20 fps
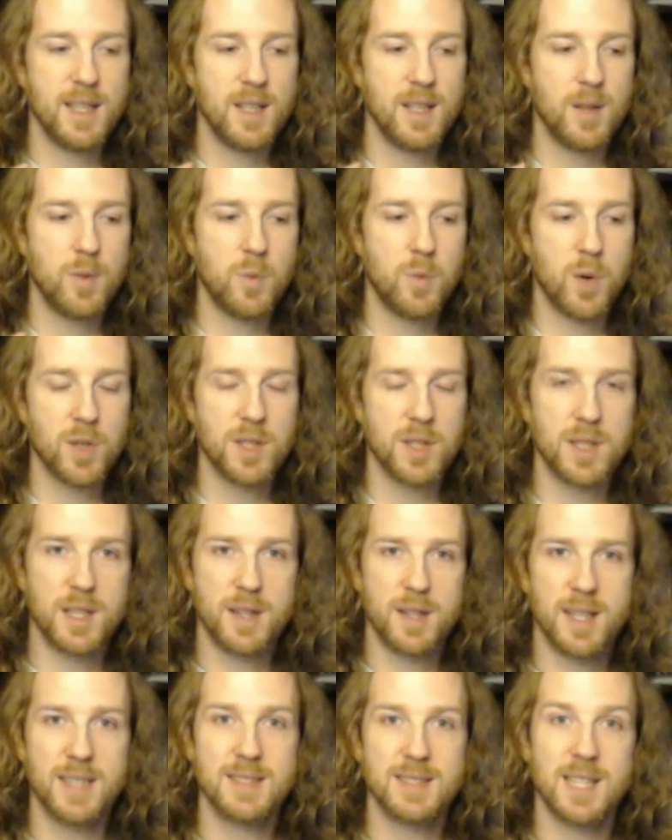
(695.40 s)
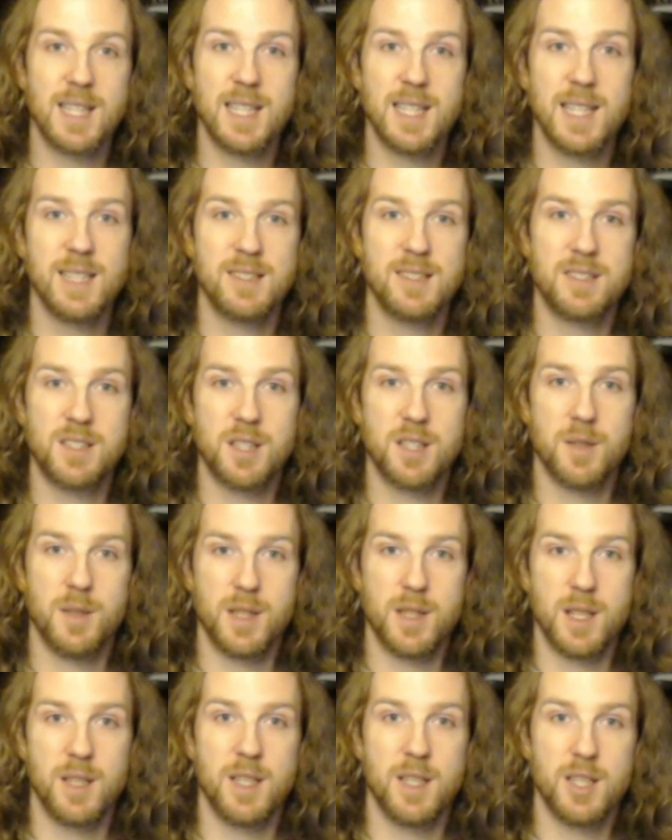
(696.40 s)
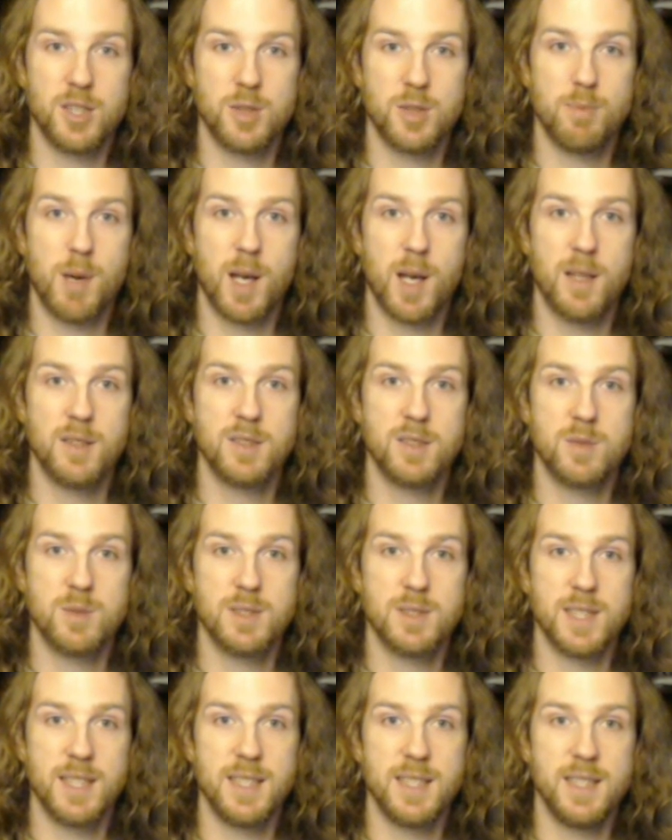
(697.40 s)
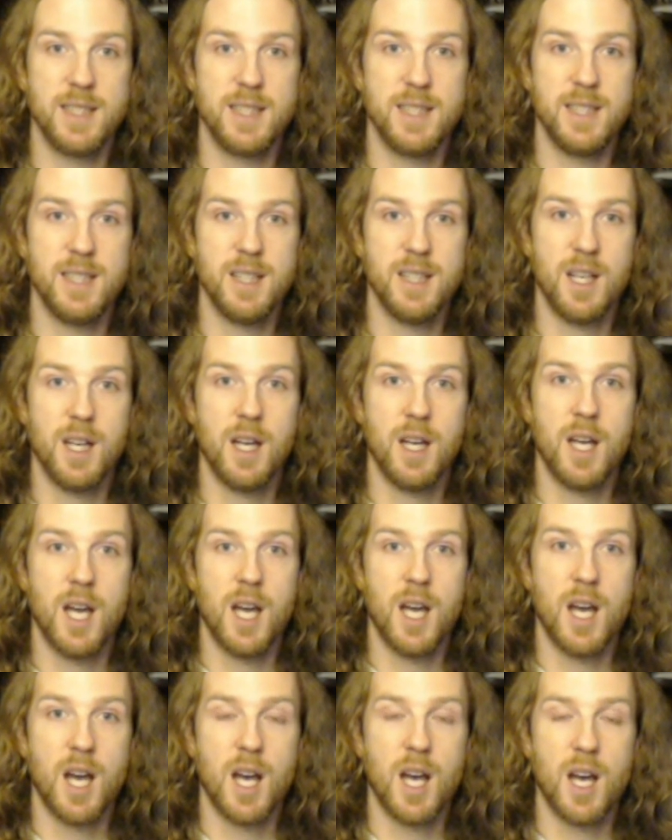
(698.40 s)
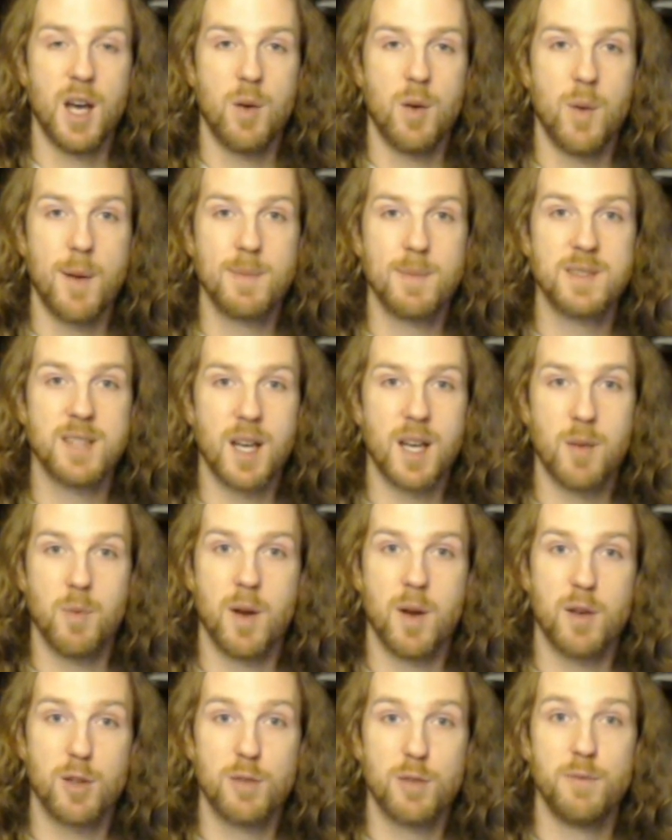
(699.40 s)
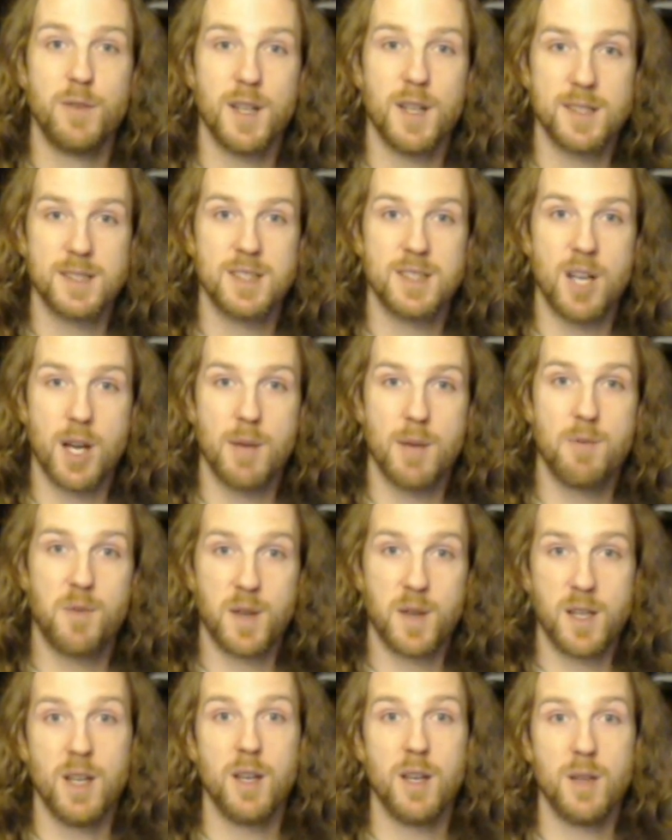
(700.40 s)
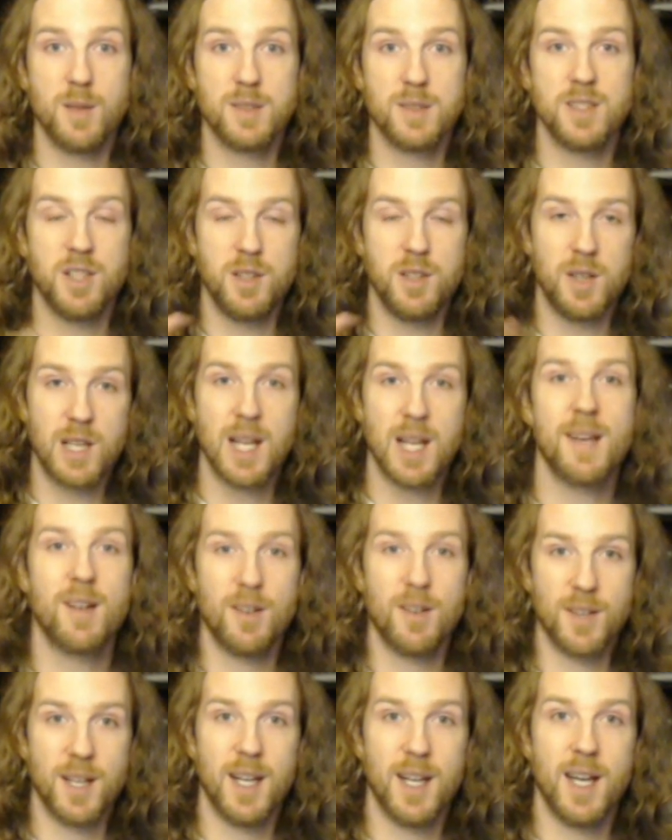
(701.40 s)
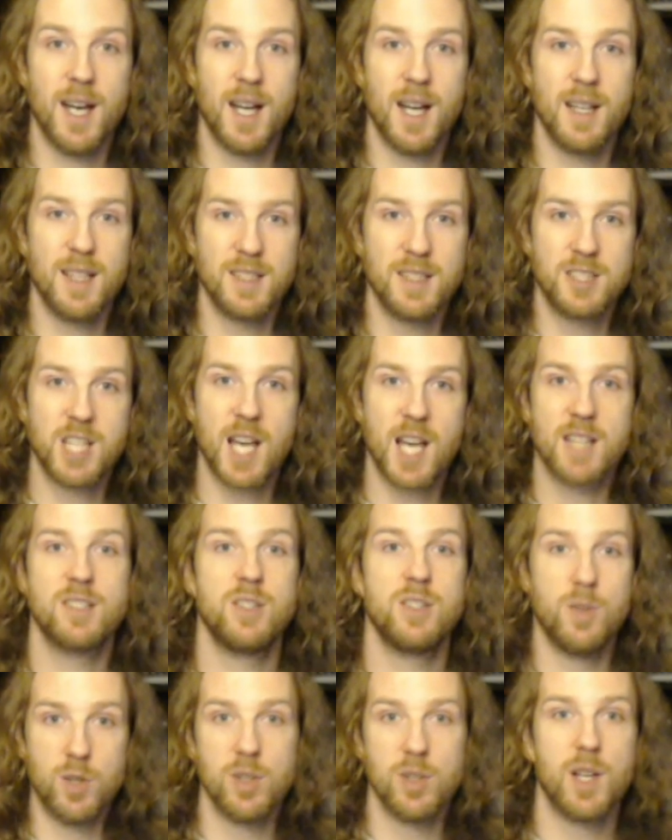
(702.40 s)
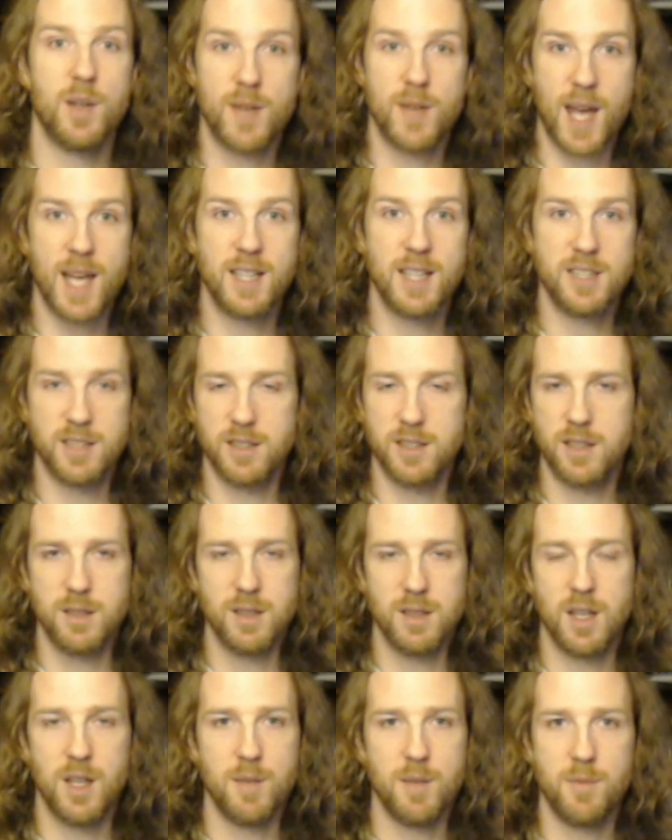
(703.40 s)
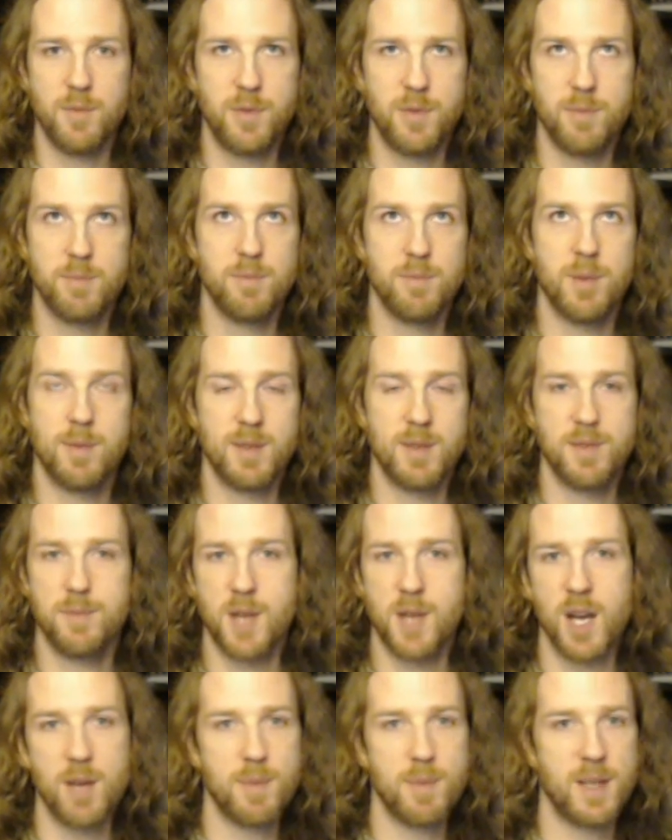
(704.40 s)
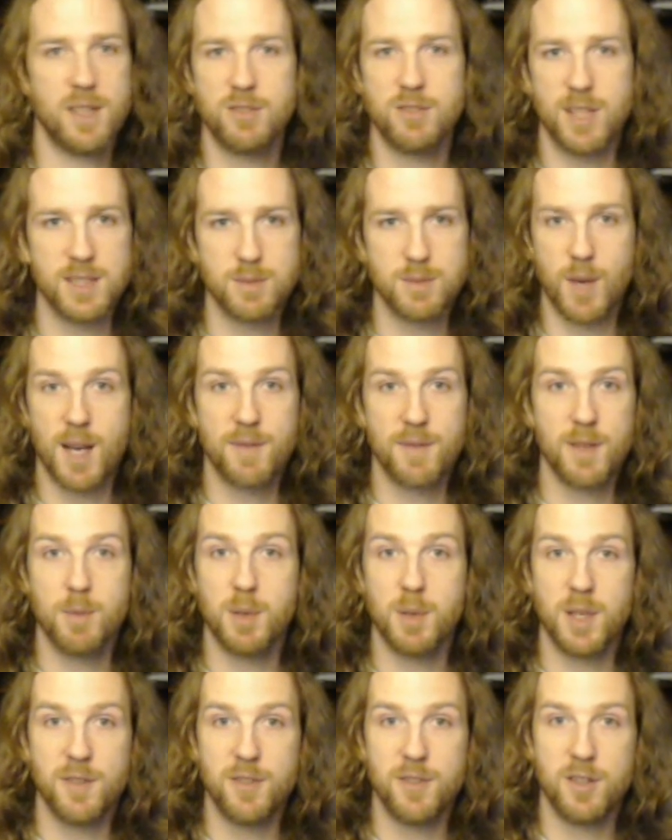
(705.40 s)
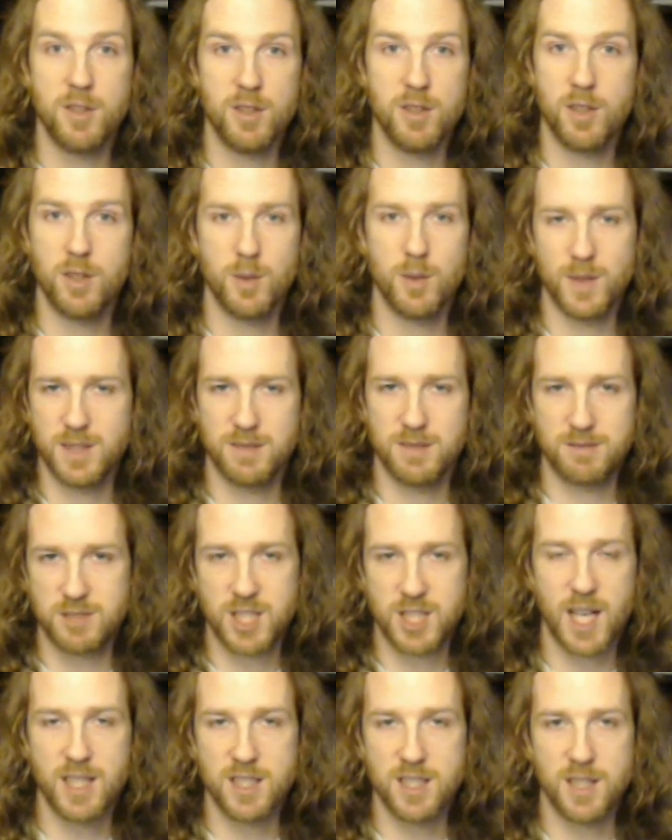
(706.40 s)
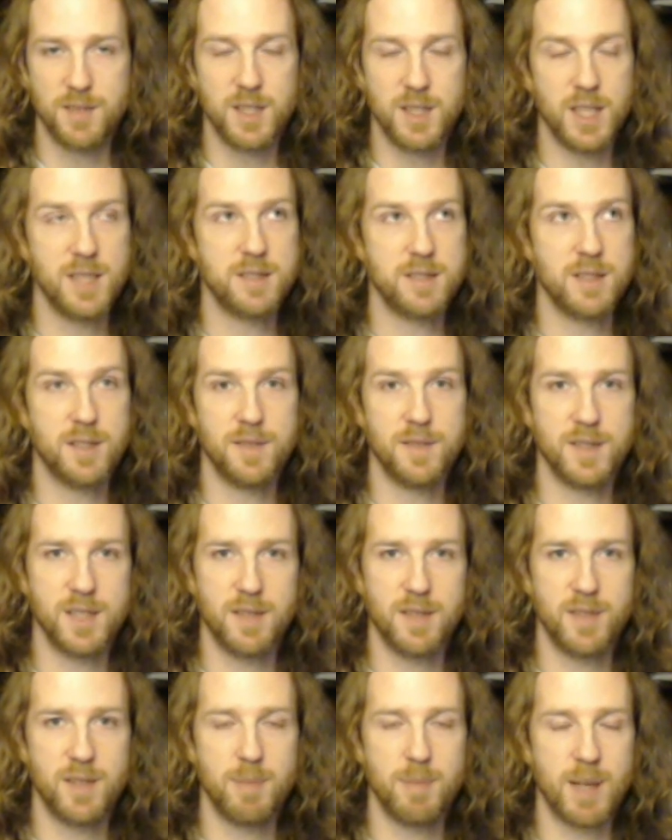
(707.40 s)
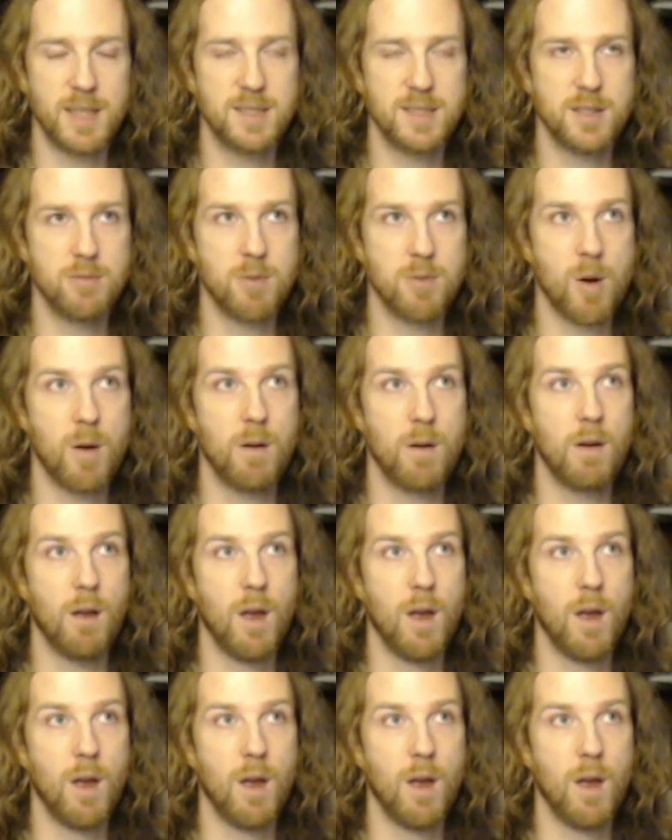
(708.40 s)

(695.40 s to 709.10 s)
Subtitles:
one of the things I linked to in the initial post was a website where it'll convert the time for you. So you click on it and it checks your location, probably from your IP address and what have you, but if you can always change it if you need to, if it picks it up wrong.